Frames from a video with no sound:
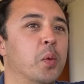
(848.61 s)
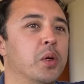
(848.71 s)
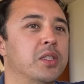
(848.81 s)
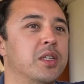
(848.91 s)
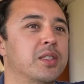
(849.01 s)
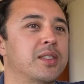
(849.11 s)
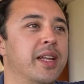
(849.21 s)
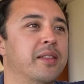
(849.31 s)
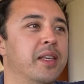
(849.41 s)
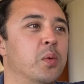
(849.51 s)
it was just
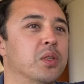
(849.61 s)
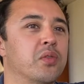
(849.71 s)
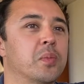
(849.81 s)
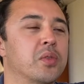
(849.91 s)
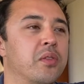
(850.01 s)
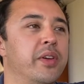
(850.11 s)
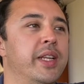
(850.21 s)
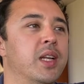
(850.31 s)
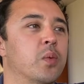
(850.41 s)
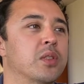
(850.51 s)
that he was from Slovenia.
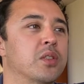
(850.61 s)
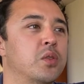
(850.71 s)
It was his